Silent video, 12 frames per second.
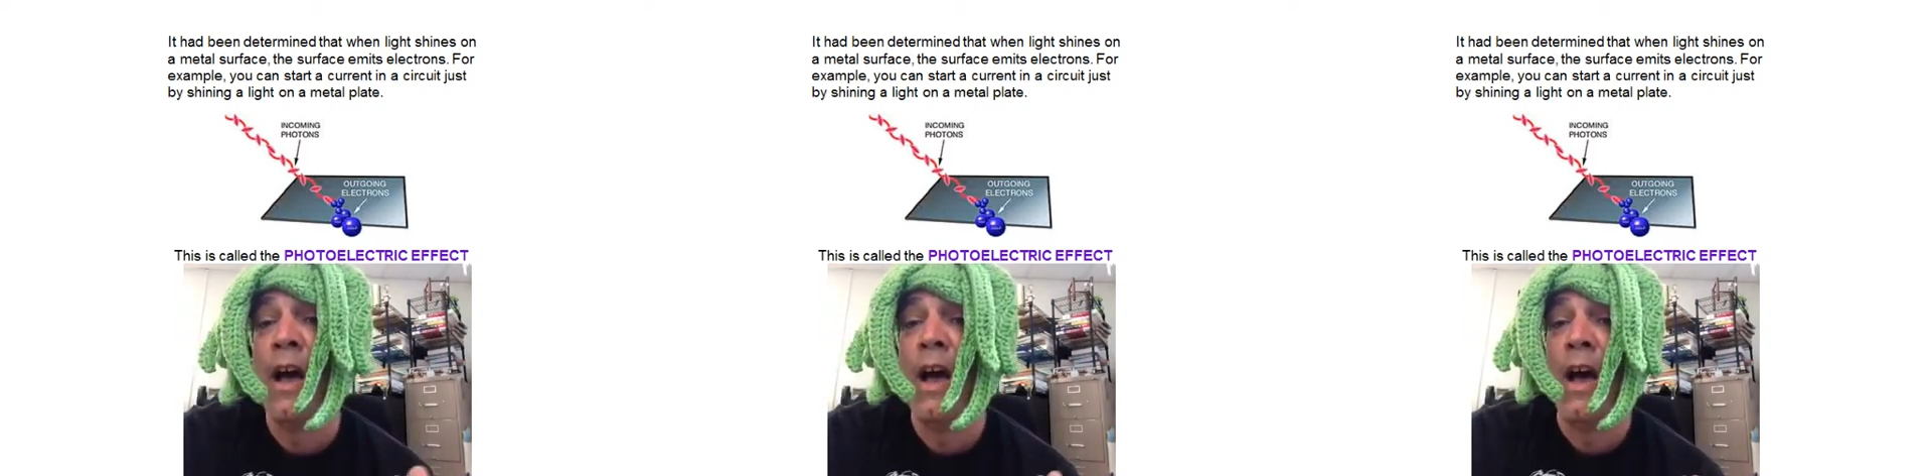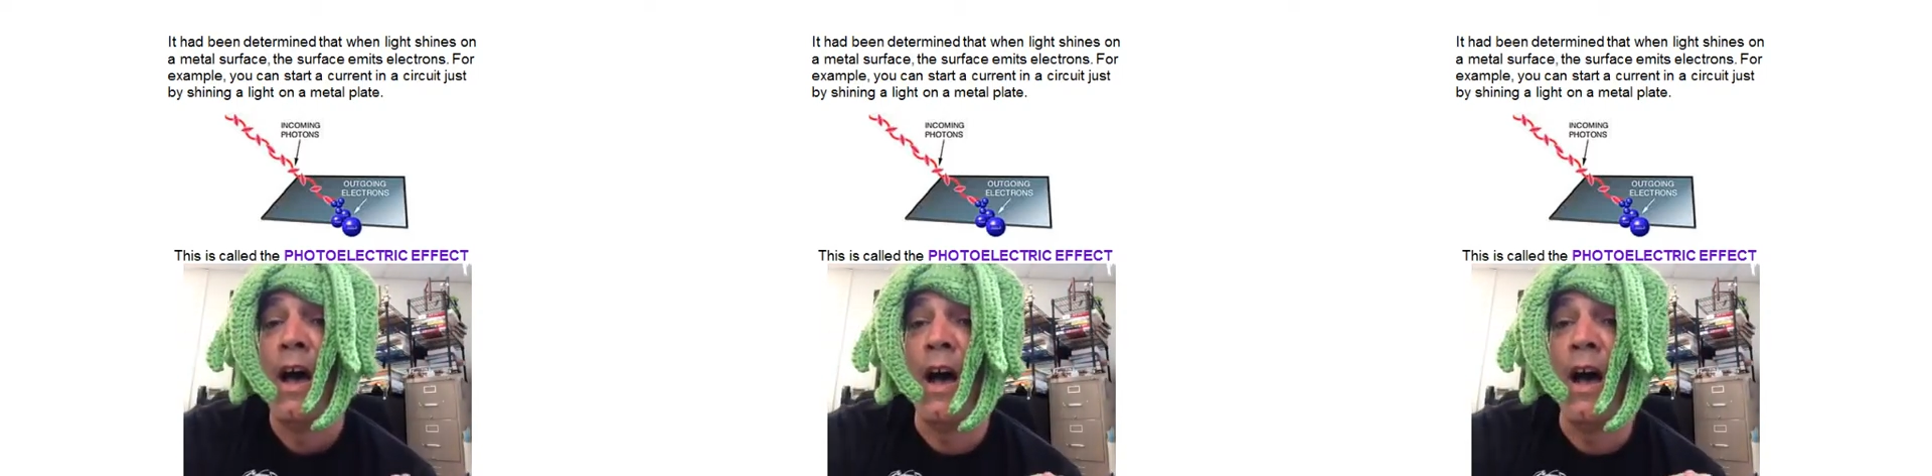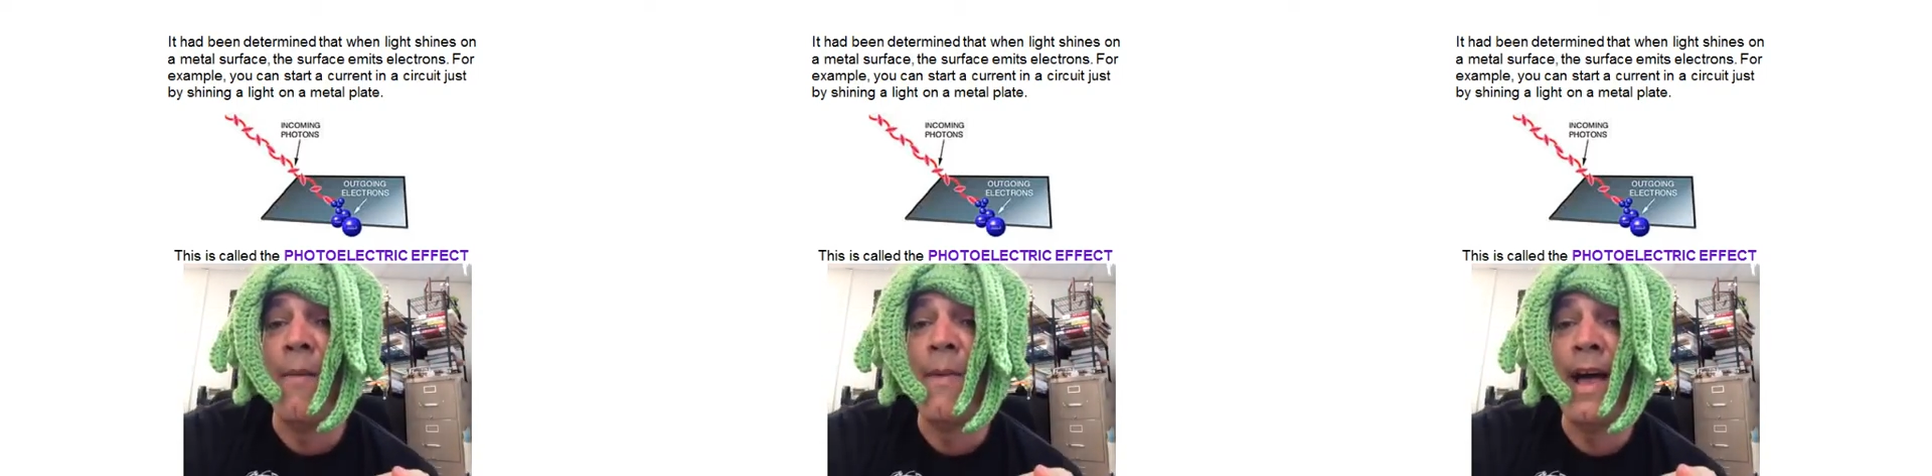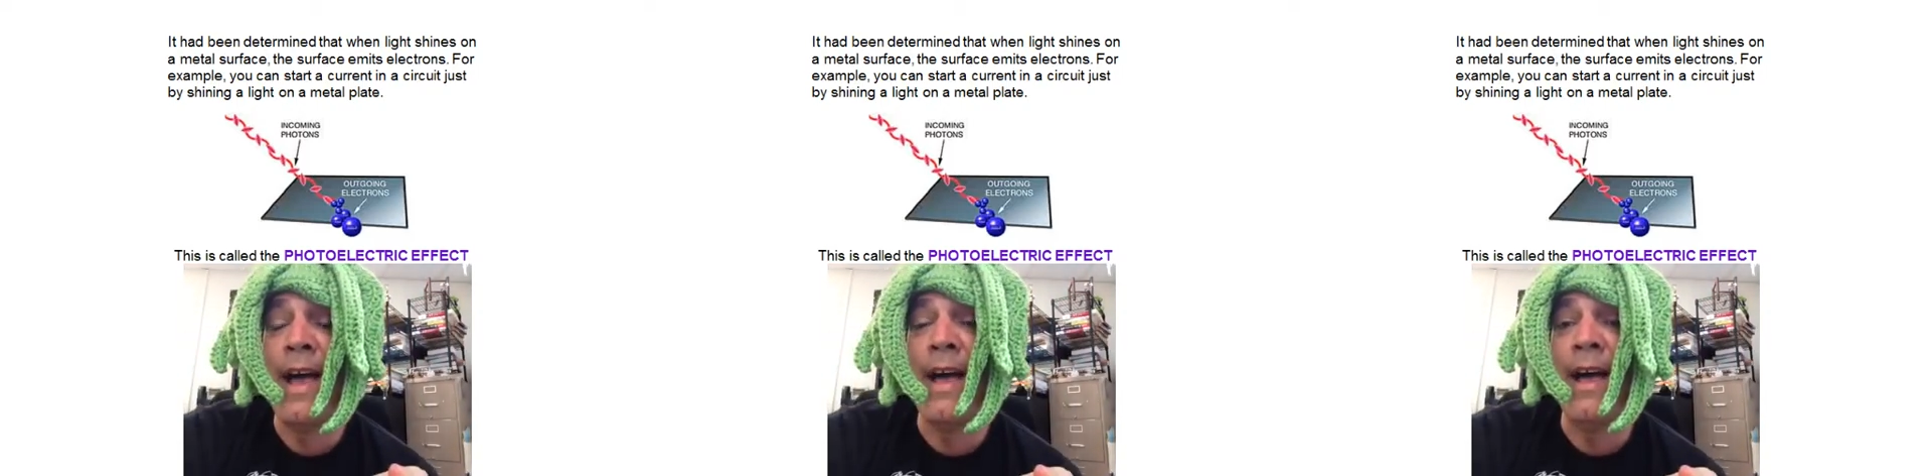
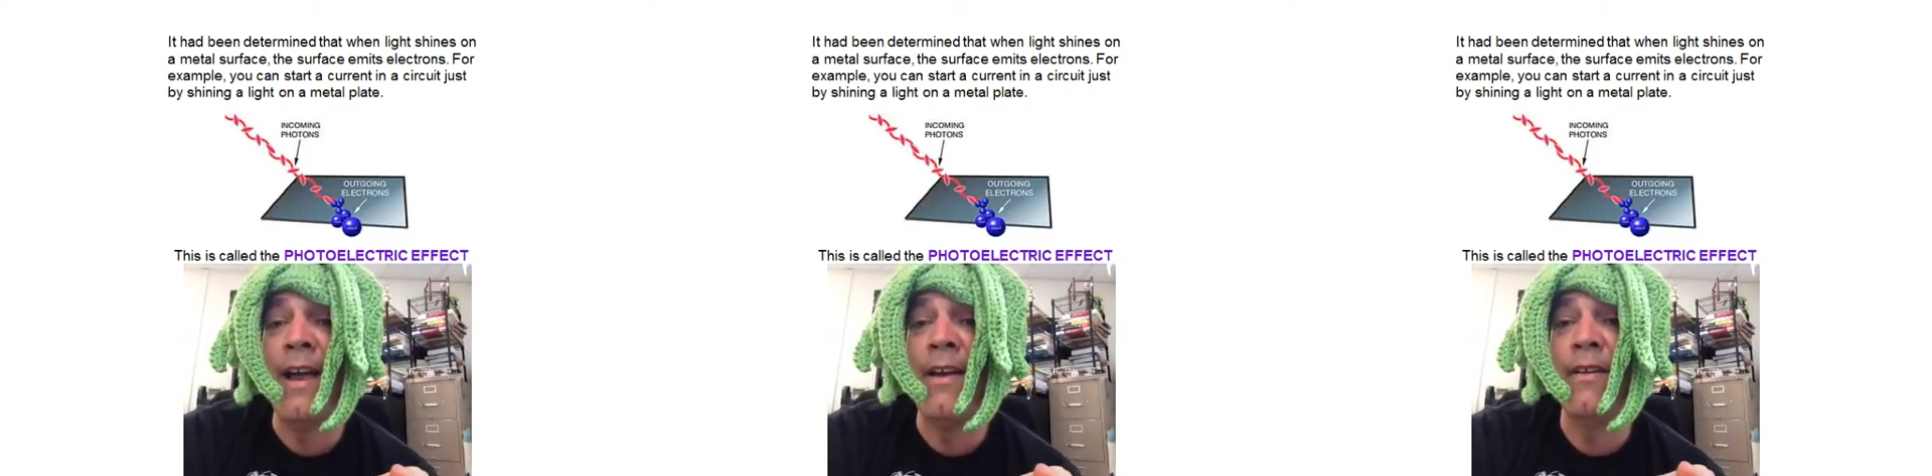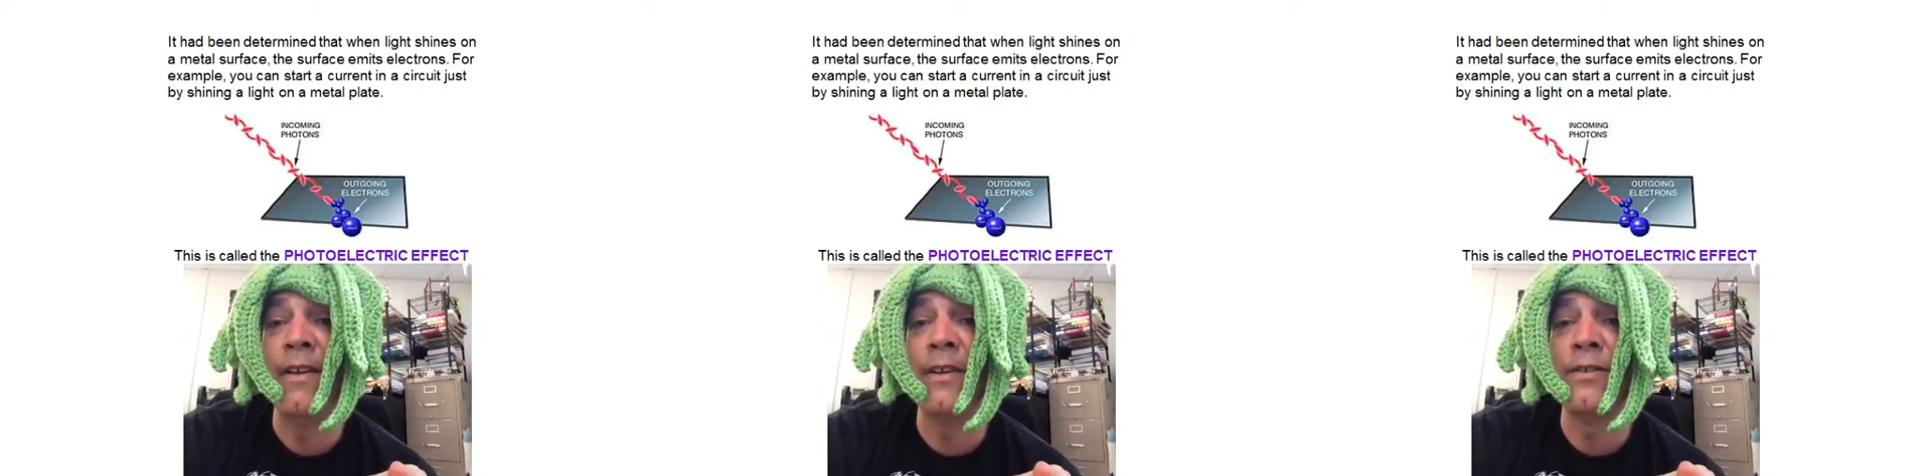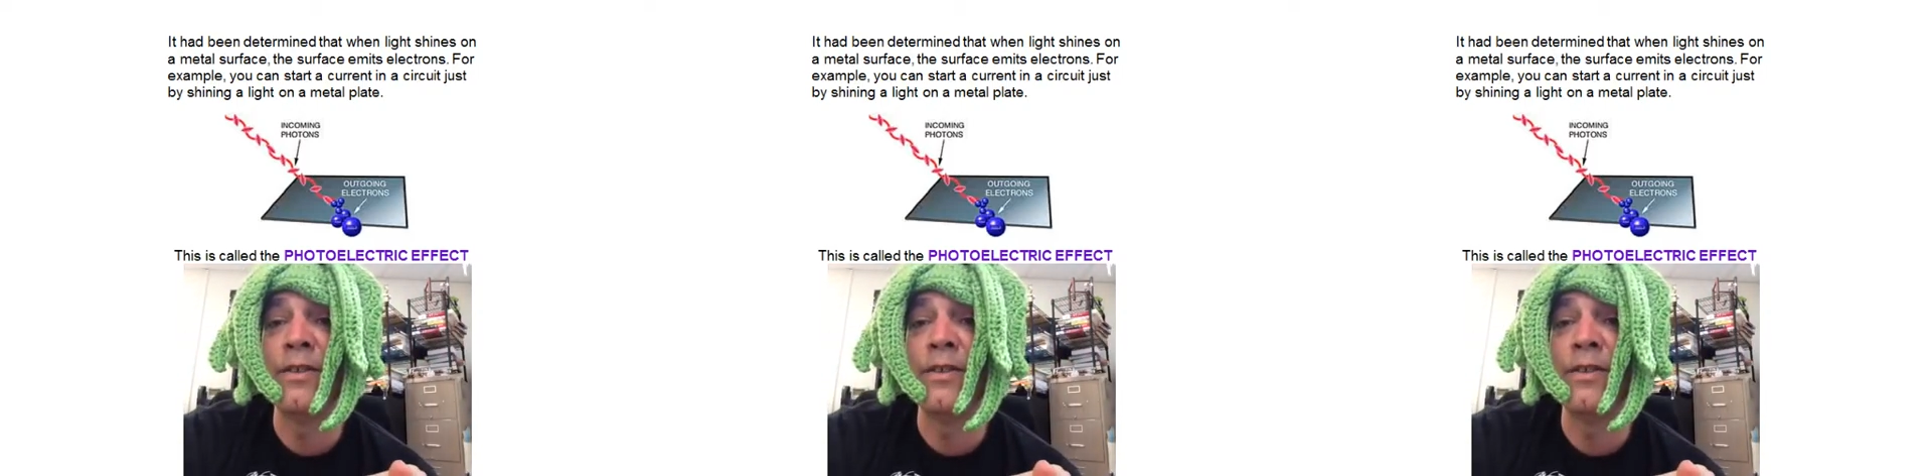And